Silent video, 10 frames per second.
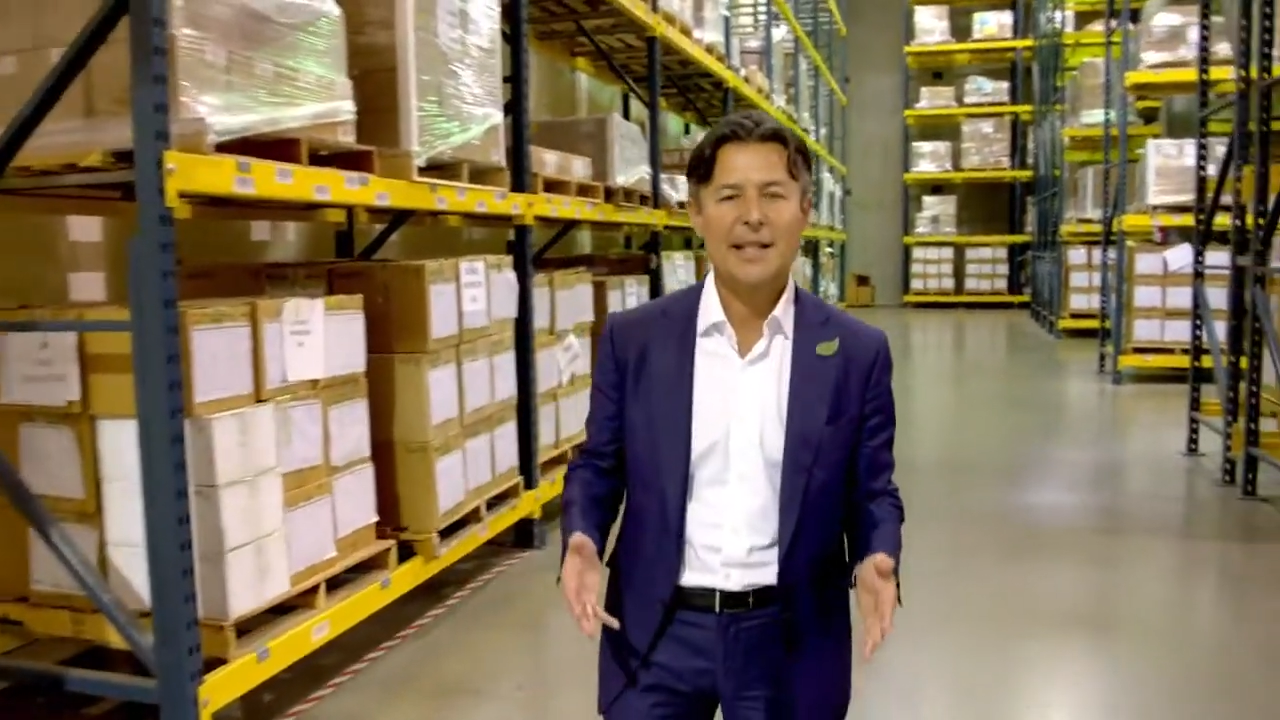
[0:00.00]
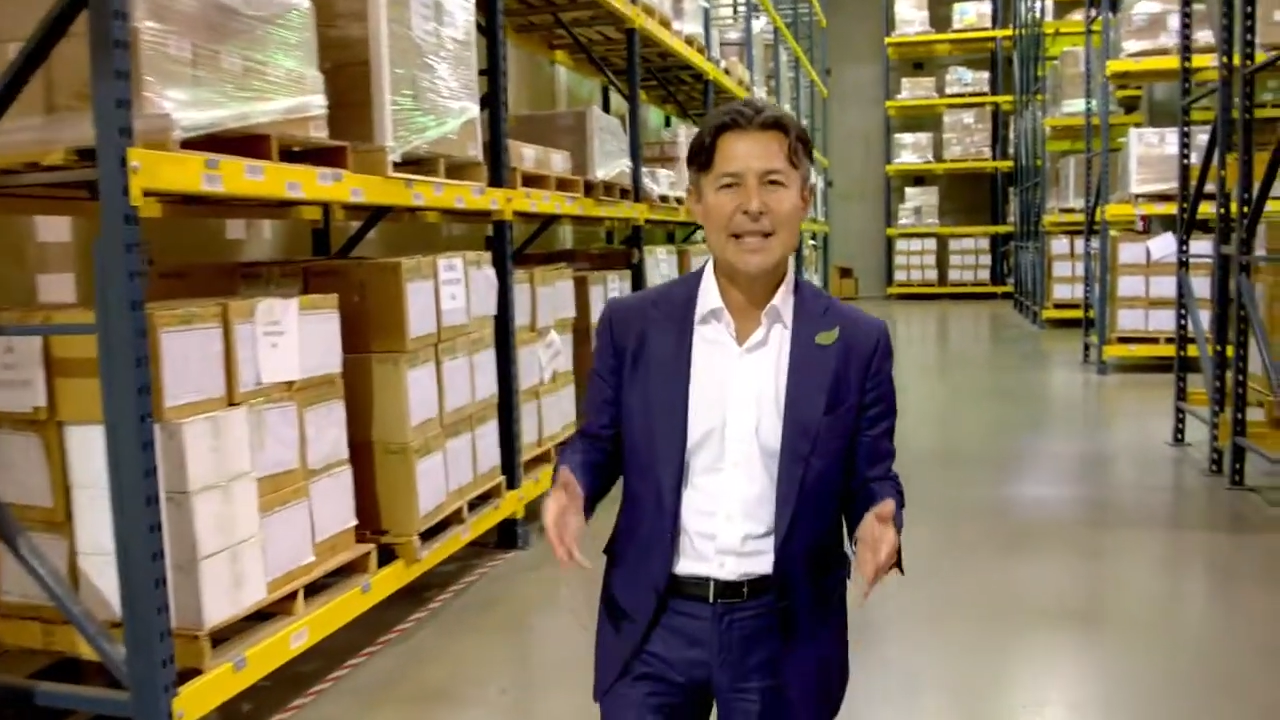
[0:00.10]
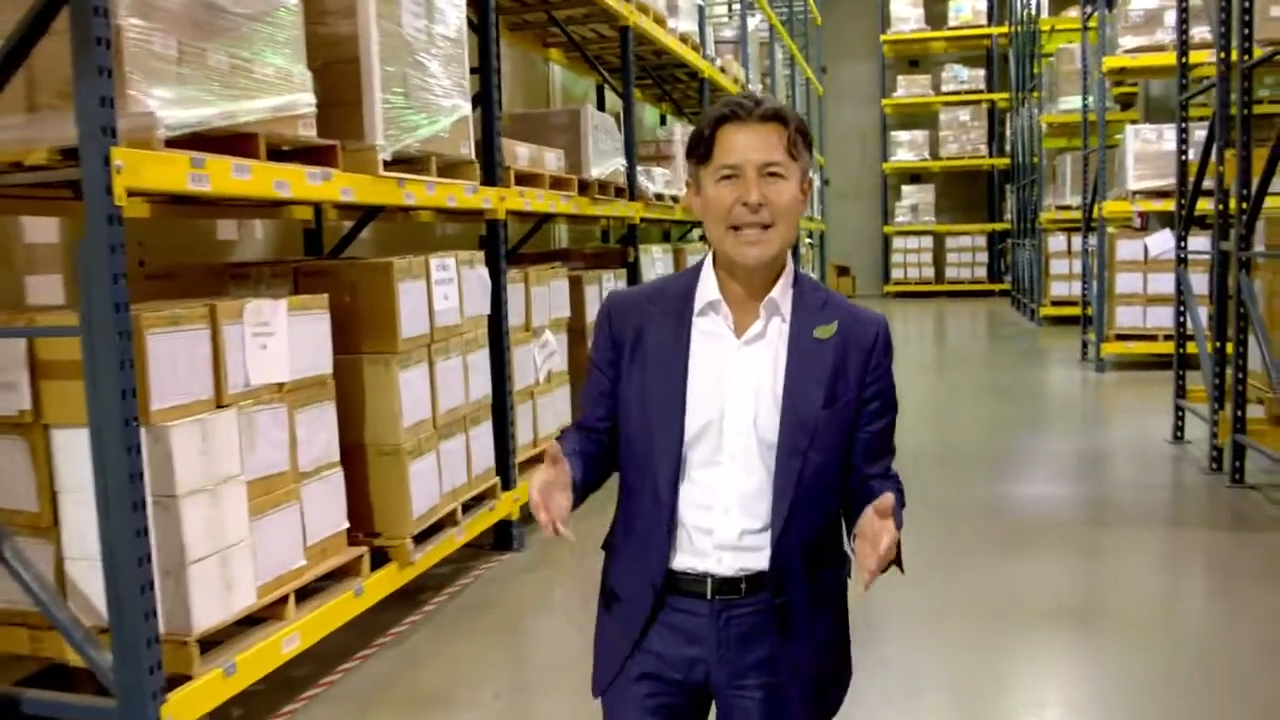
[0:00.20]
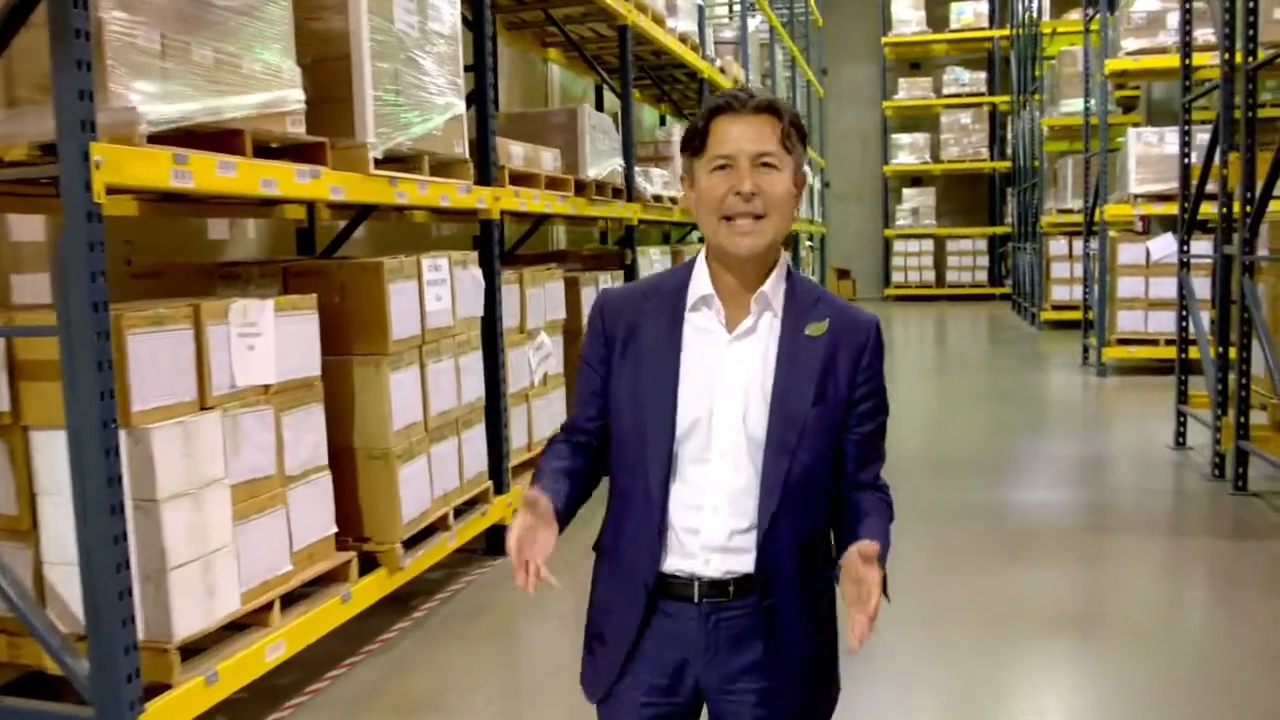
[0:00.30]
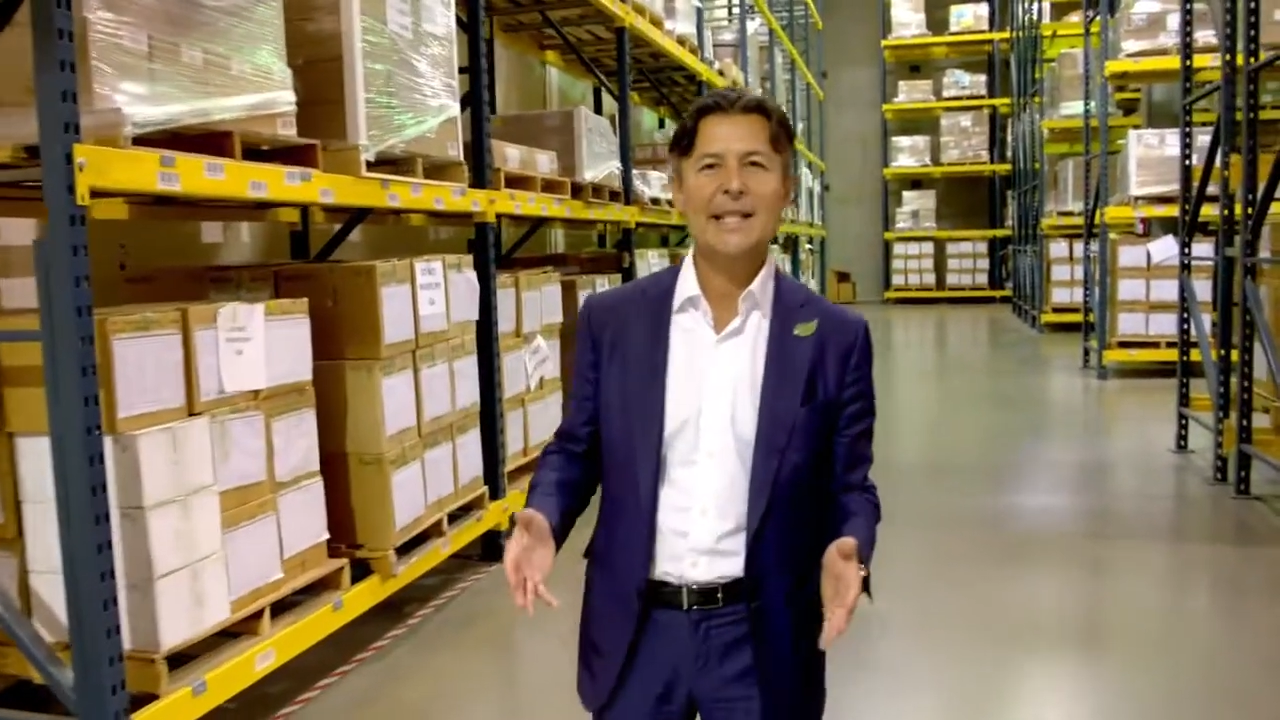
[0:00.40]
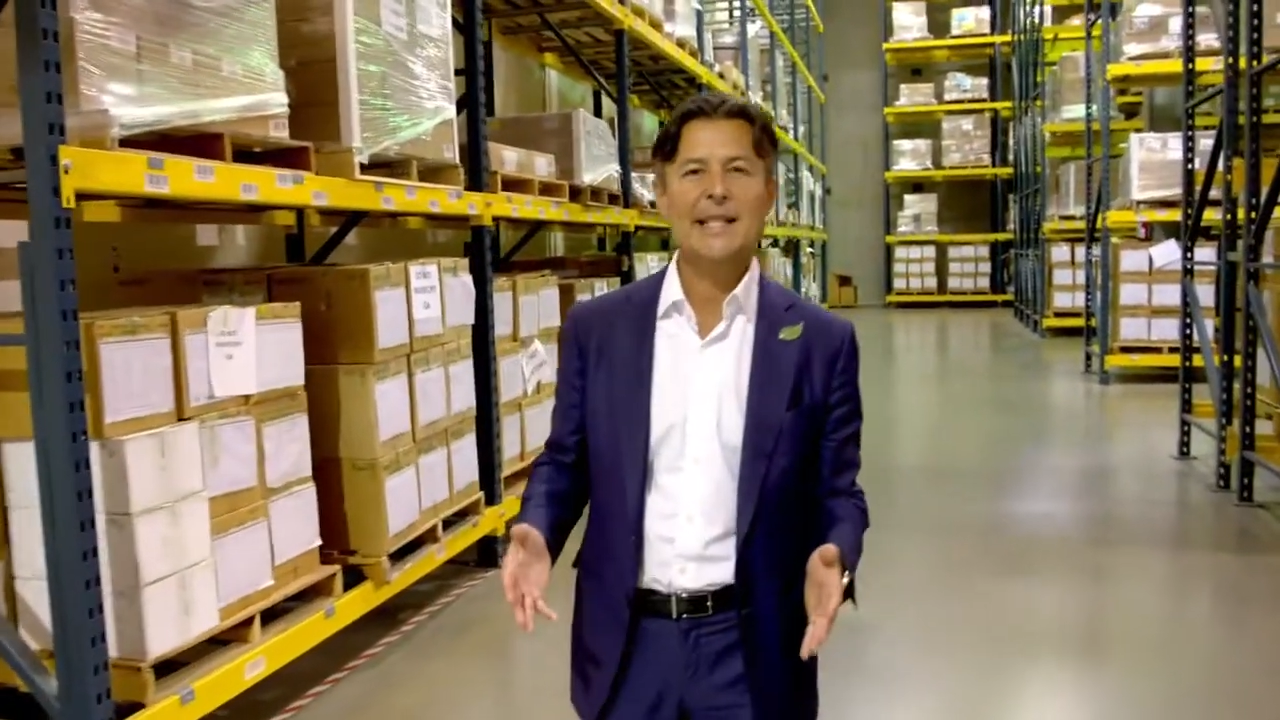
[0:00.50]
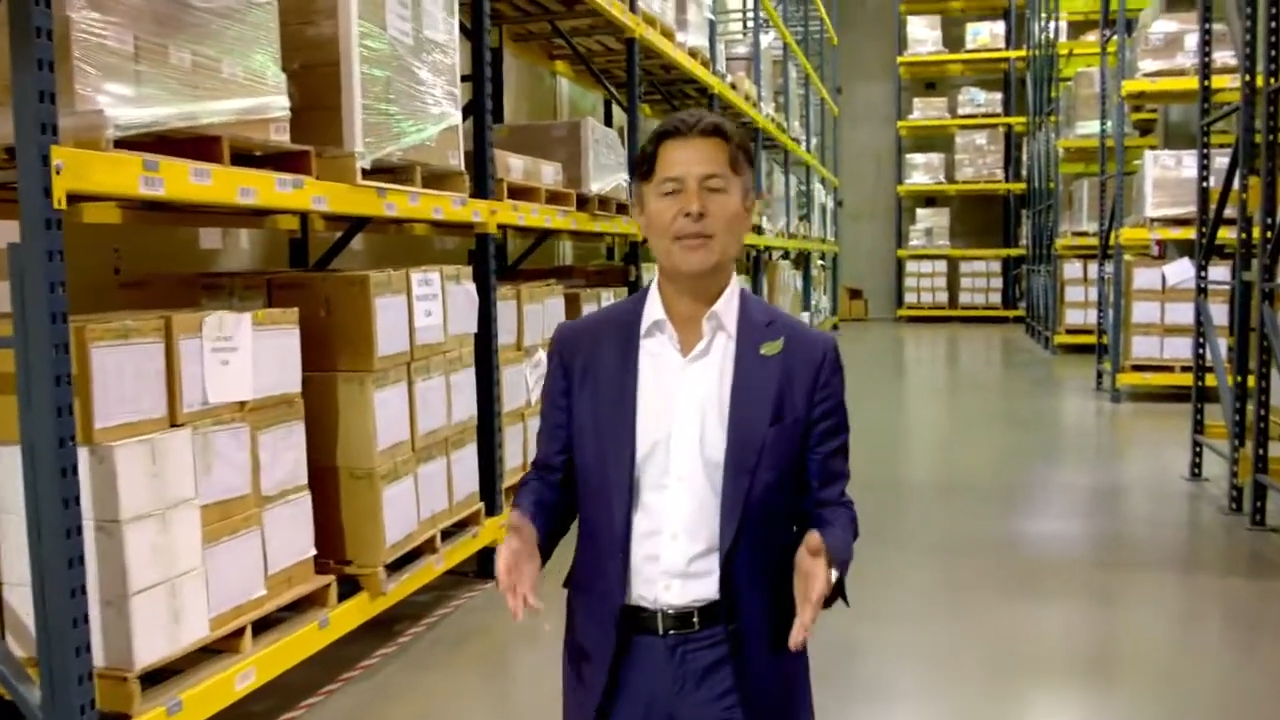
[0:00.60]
that need